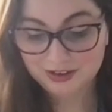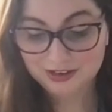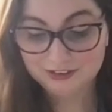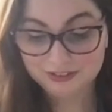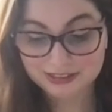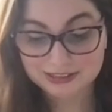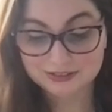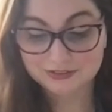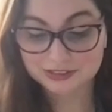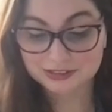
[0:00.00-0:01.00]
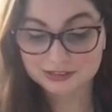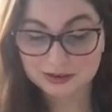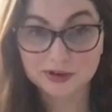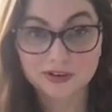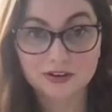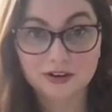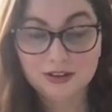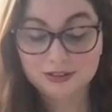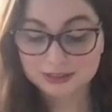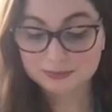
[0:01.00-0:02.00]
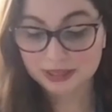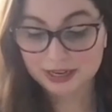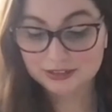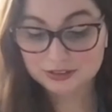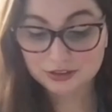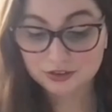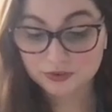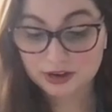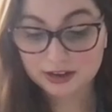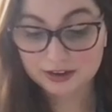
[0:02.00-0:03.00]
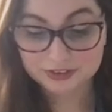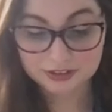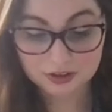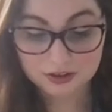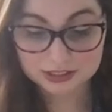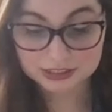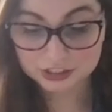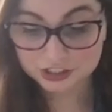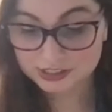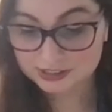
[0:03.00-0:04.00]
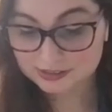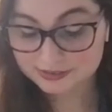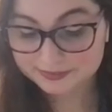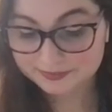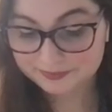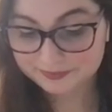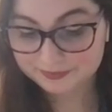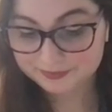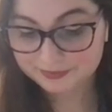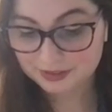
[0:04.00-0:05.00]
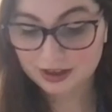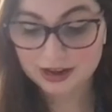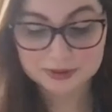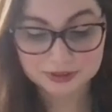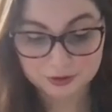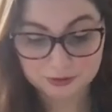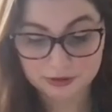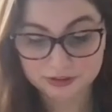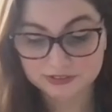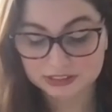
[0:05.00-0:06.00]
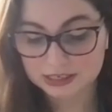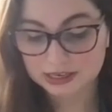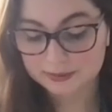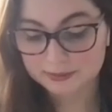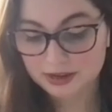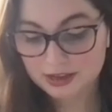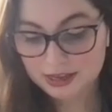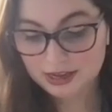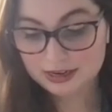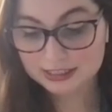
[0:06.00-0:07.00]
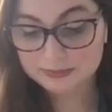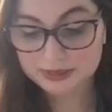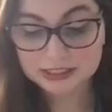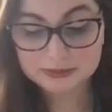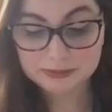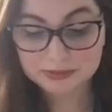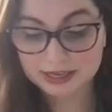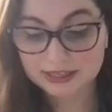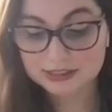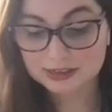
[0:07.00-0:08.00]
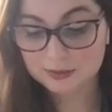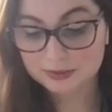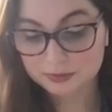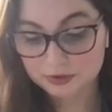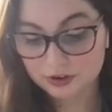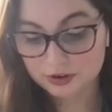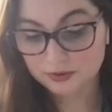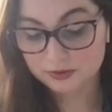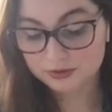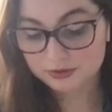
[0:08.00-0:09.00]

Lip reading: Invasive and stubborn, these plants thrive in all conditions. I am alone most of the time, and I speak to my plants to help them grow.